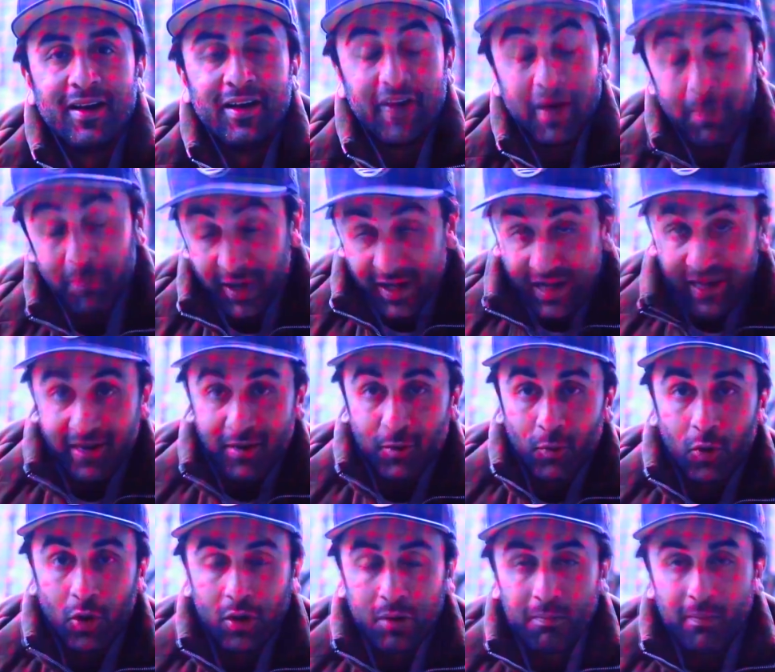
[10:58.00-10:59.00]
replicate
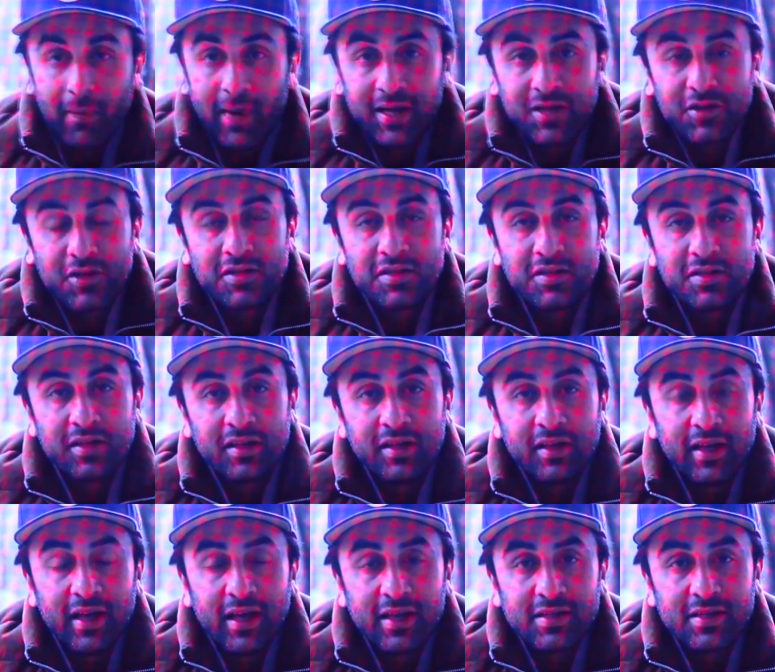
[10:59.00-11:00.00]
what Manchester
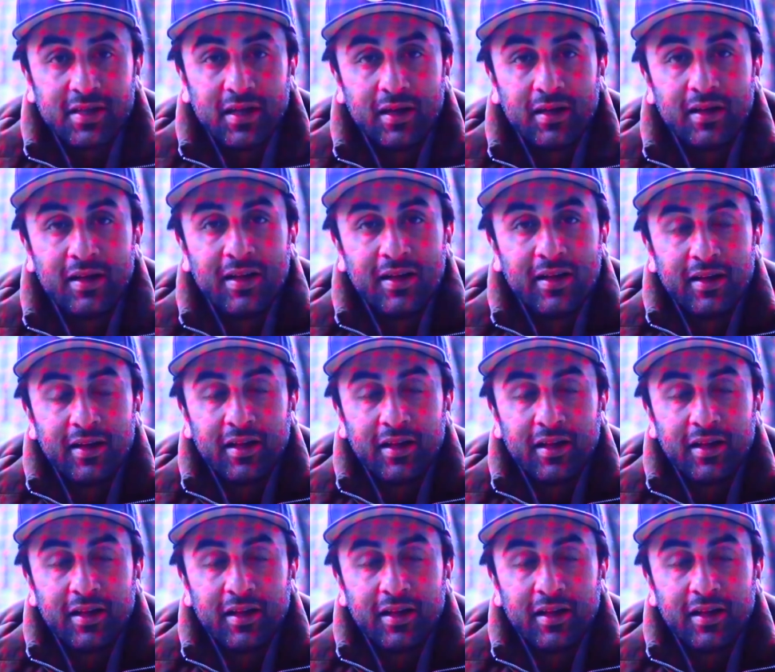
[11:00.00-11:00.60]
City has done